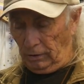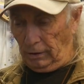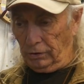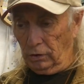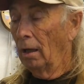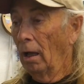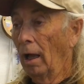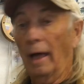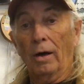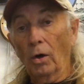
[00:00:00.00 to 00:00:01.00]
excuse me,
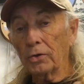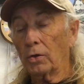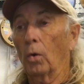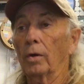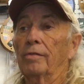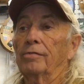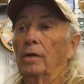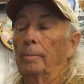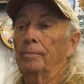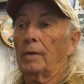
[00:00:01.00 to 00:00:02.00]
and I also ordered
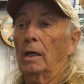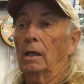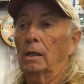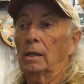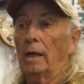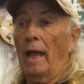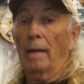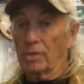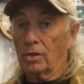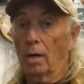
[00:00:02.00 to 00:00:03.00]
from uh,
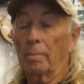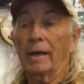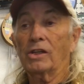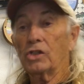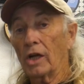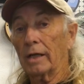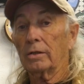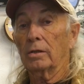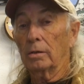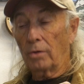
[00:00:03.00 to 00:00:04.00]
Amazon, but I checked